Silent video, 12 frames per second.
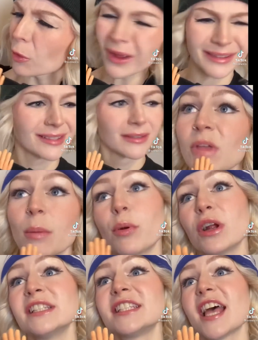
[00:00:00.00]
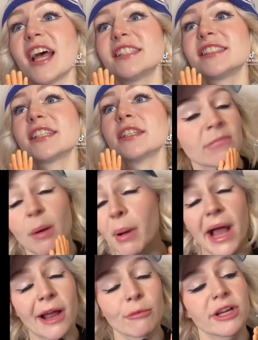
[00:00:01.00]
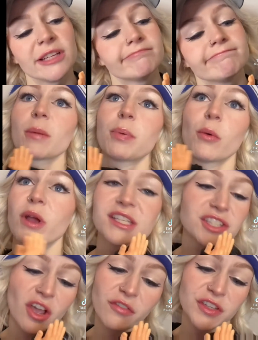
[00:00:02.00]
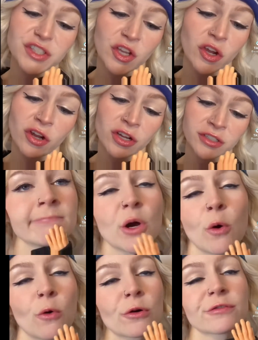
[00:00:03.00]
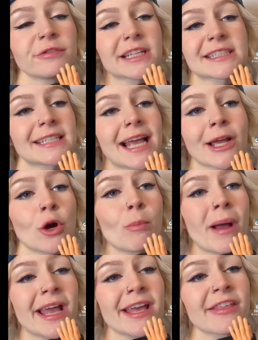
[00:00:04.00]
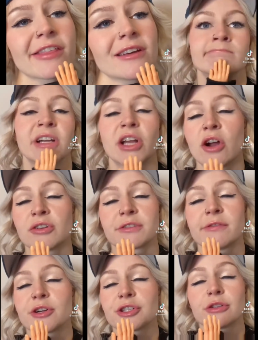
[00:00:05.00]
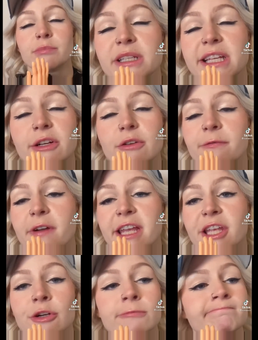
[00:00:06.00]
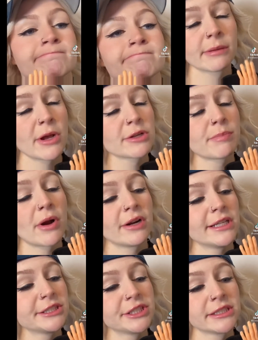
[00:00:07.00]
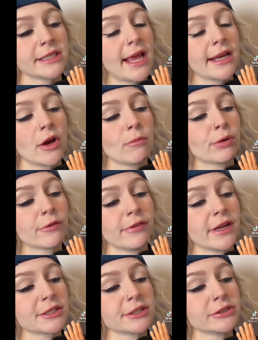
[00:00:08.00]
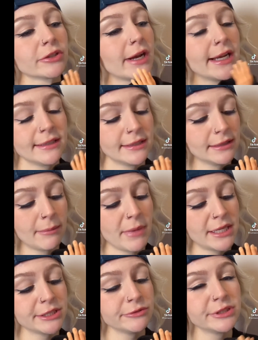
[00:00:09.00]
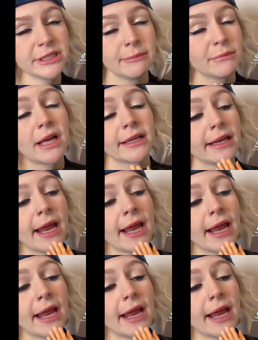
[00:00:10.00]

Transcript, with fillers: what? A princess? A pirate? A police officer? A horror flick psychopath? A controversial political figure? For the most part, it's just adult professions or anything that makes you seem like an